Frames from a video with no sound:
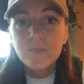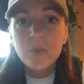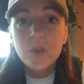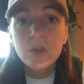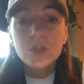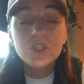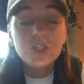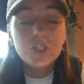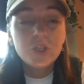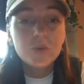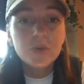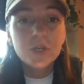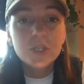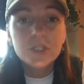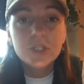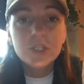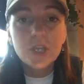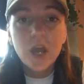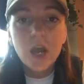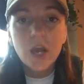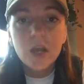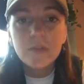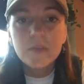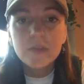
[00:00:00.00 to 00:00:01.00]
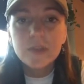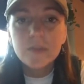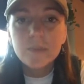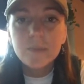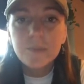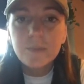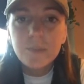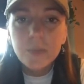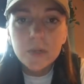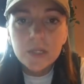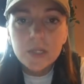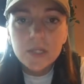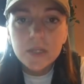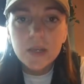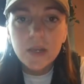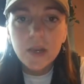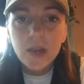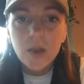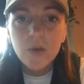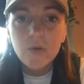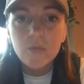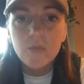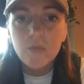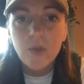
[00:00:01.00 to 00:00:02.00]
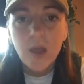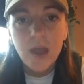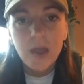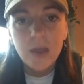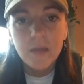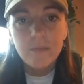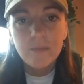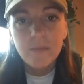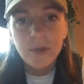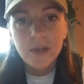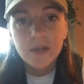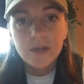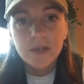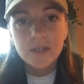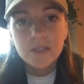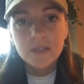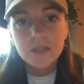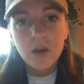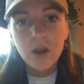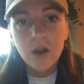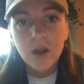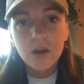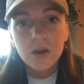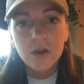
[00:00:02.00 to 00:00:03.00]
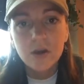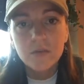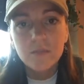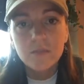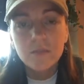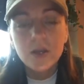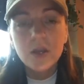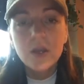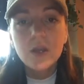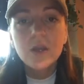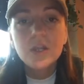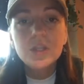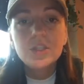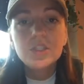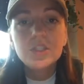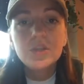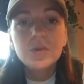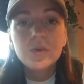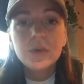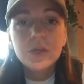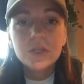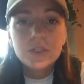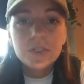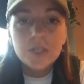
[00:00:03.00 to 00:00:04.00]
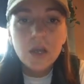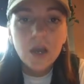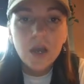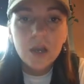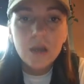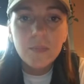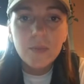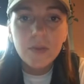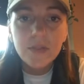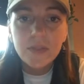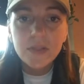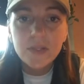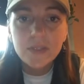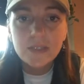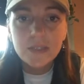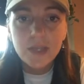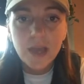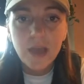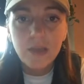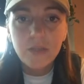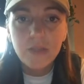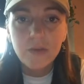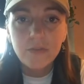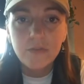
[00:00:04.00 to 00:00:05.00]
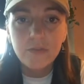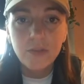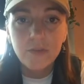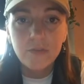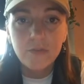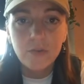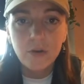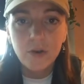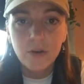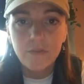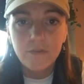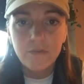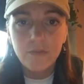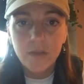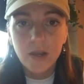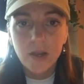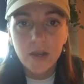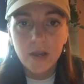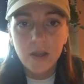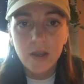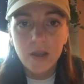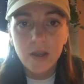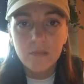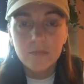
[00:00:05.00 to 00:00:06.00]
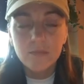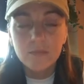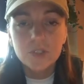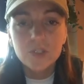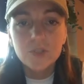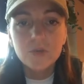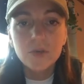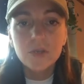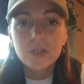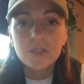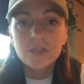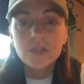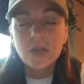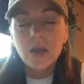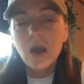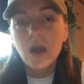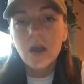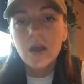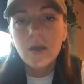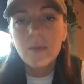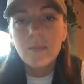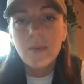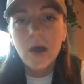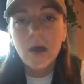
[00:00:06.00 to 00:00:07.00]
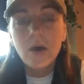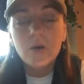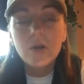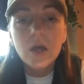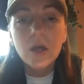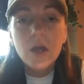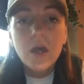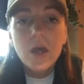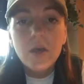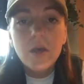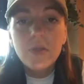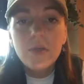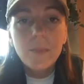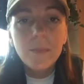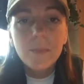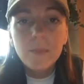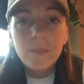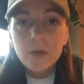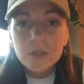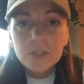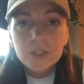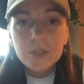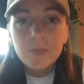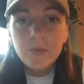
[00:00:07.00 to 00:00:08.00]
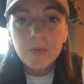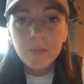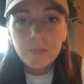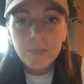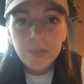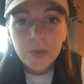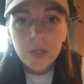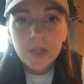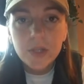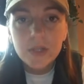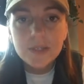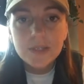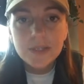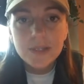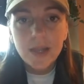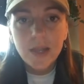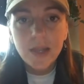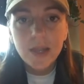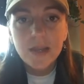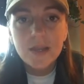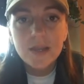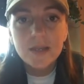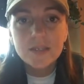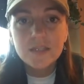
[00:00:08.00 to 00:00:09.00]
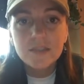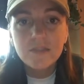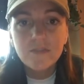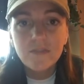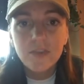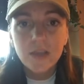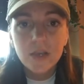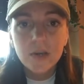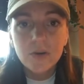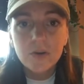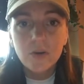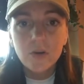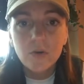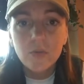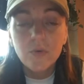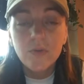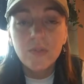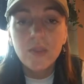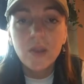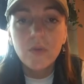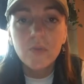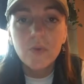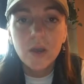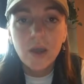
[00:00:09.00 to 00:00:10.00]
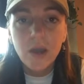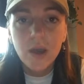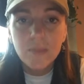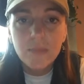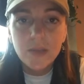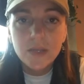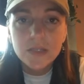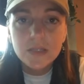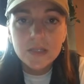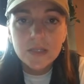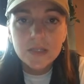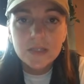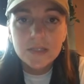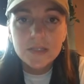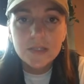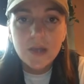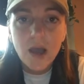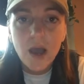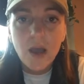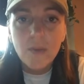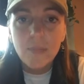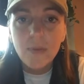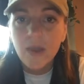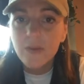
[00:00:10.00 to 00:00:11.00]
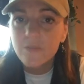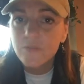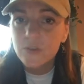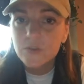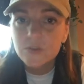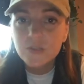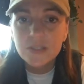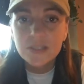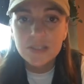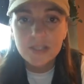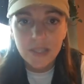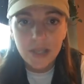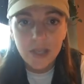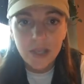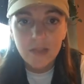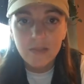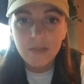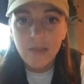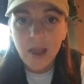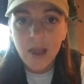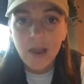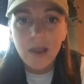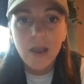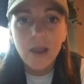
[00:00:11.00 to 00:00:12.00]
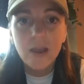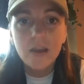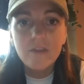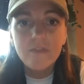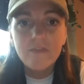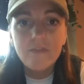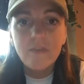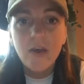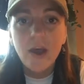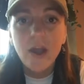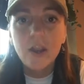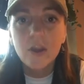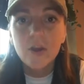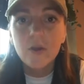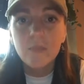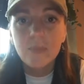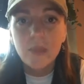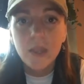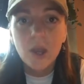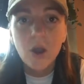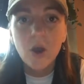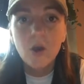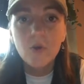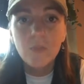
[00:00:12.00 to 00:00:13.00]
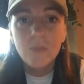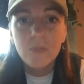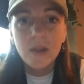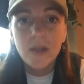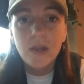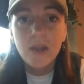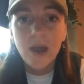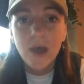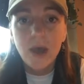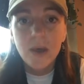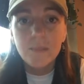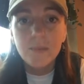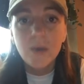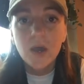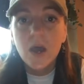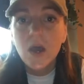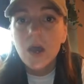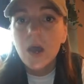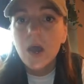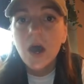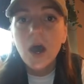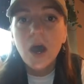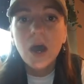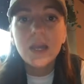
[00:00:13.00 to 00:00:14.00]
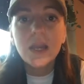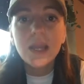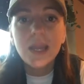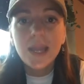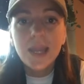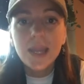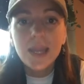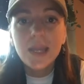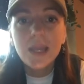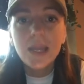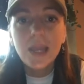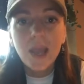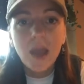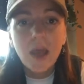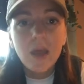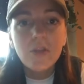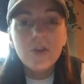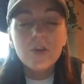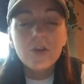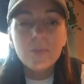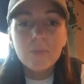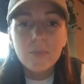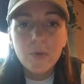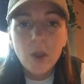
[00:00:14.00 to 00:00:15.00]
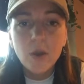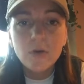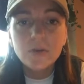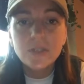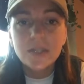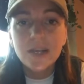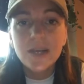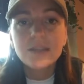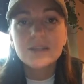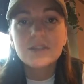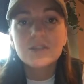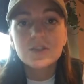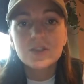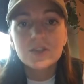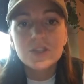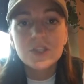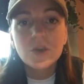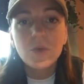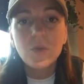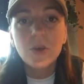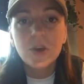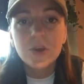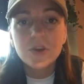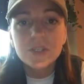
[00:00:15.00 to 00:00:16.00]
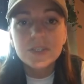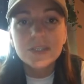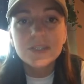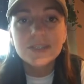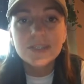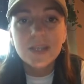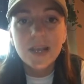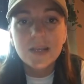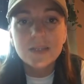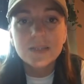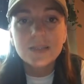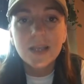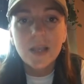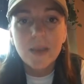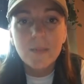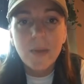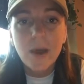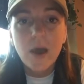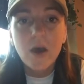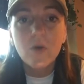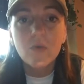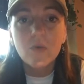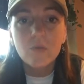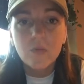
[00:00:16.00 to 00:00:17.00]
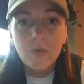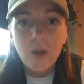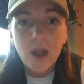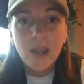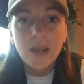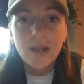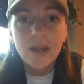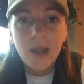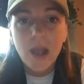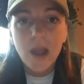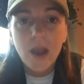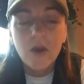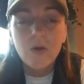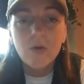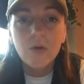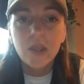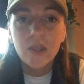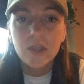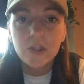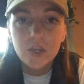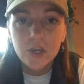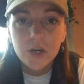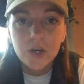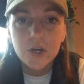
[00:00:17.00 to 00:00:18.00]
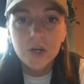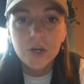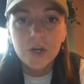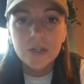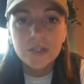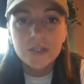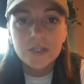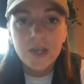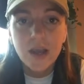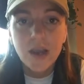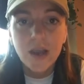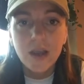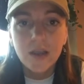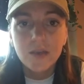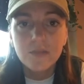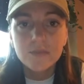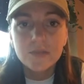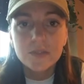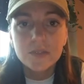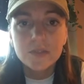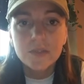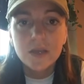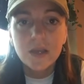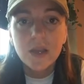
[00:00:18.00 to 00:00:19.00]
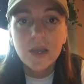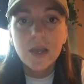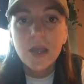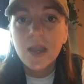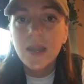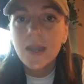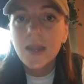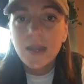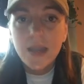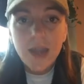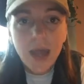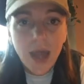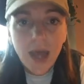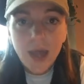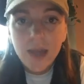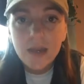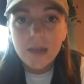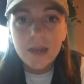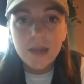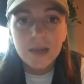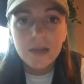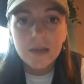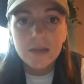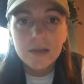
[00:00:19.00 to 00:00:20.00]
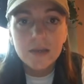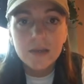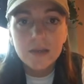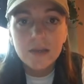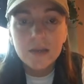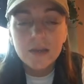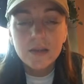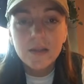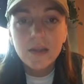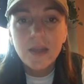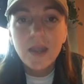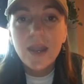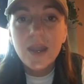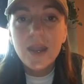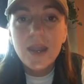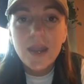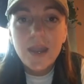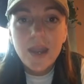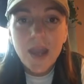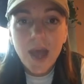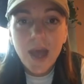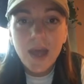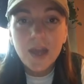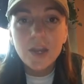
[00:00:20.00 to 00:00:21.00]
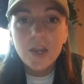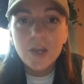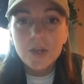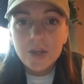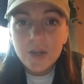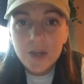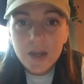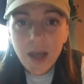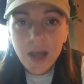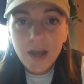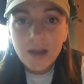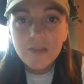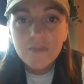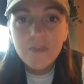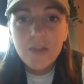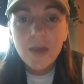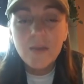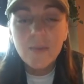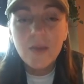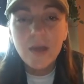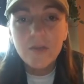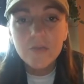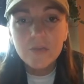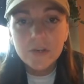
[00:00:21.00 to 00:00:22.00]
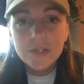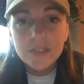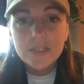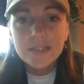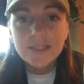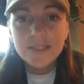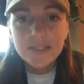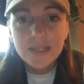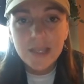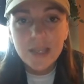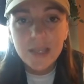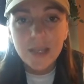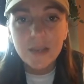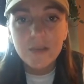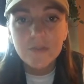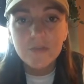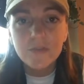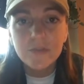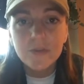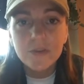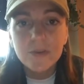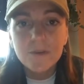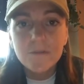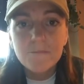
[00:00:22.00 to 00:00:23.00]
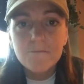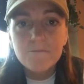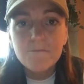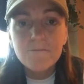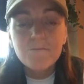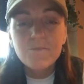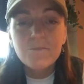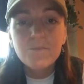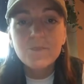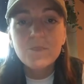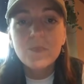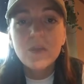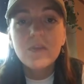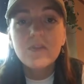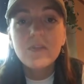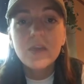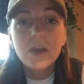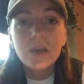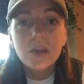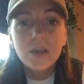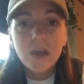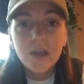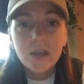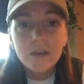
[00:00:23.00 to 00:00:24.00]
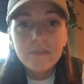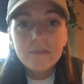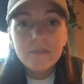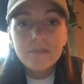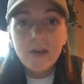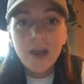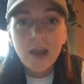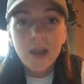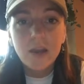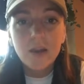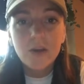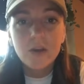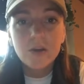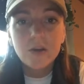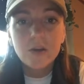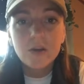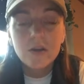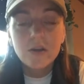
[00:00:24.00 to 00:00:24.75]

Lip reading: Do you want to talk about the bullet in Ryan Bundy's arm? Do you want to talk about the death of Lavoy Finicum? Do you want to talk about the multiple bullets that hit his vehicle when they were coming to the stop? Have you seen that kind of fire be opened up on any other protesters that we are discussing about right now in the current times? None. None. None of them have received the gunfire,